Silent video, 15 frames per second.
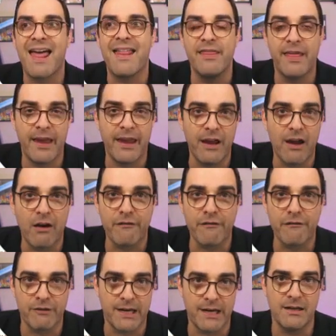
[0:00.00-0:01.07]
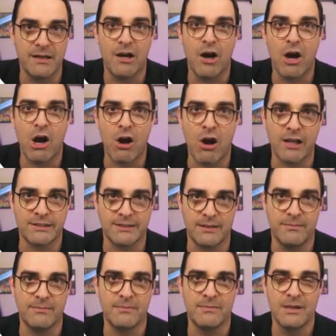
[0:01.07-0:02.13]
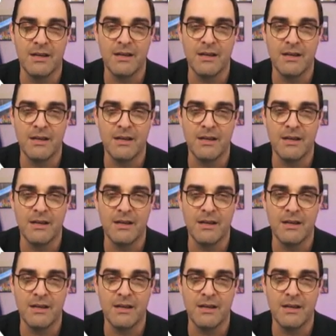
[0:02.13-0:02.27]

They are freaking awesome.